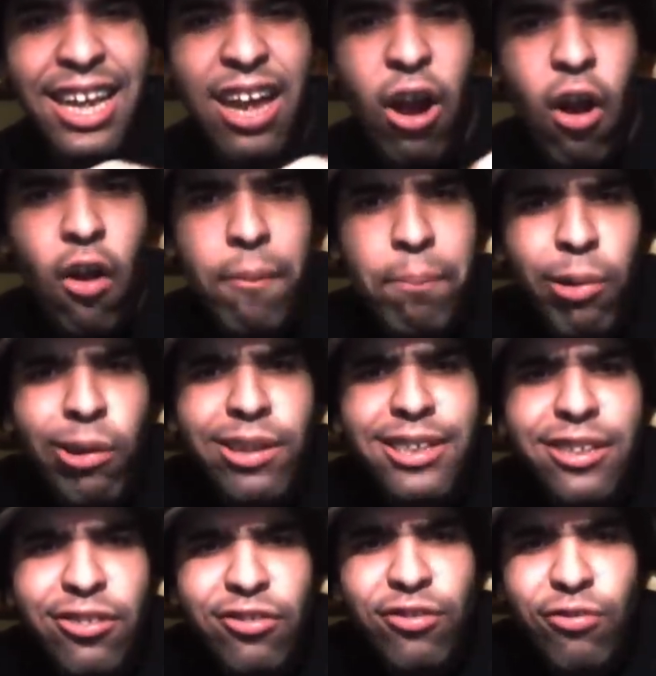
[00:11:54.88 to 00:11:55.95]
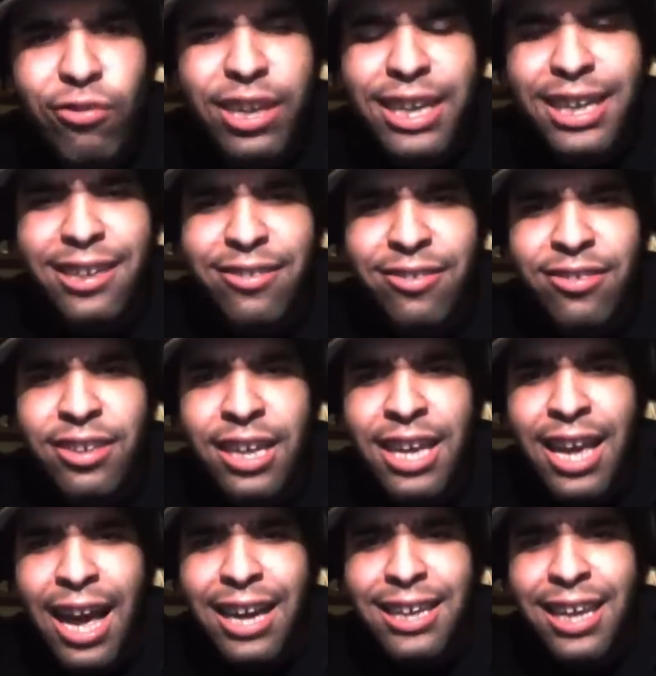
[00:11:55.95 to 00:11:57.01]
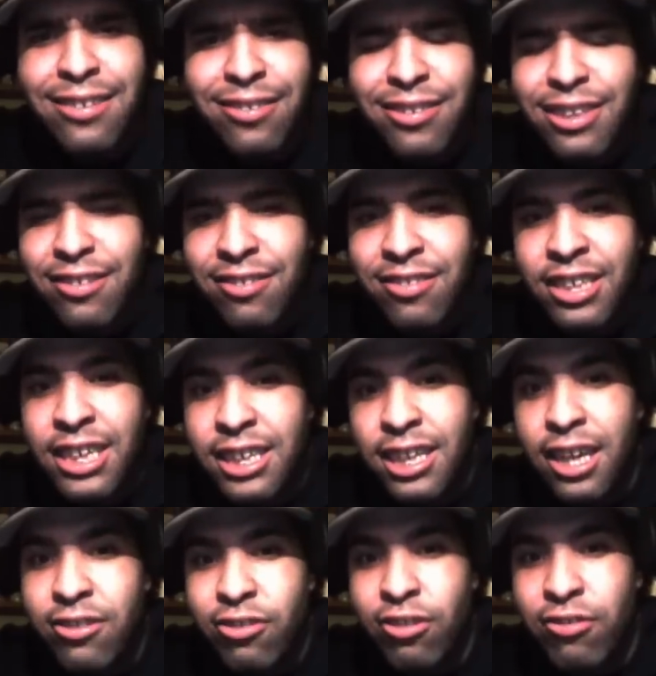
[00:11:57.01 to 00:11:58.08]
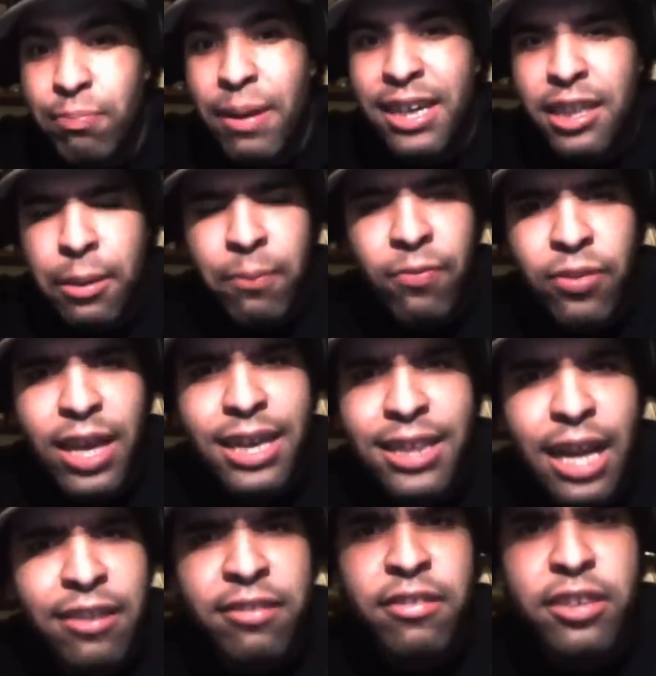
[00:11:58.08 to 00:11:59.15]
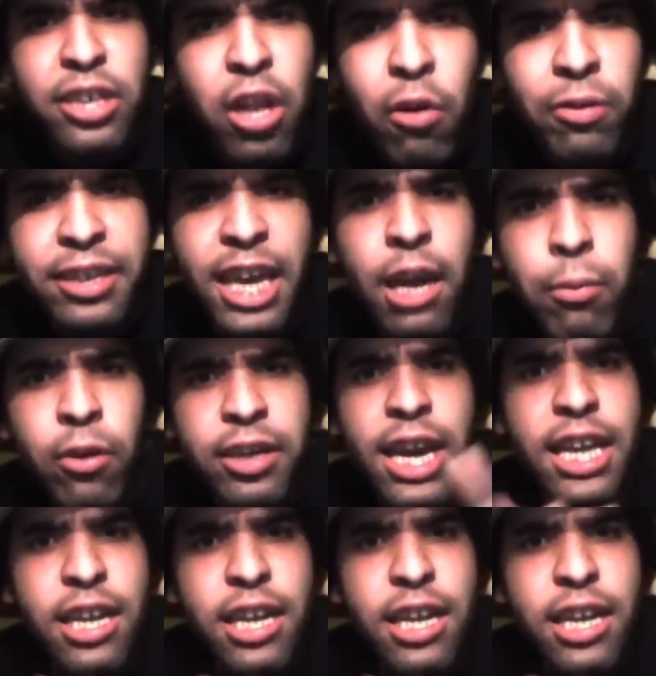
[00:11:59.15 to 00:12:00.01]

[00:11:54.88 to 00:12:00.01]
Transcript: are pulling the strings against these teenagers, making them think that, you know, Gamergate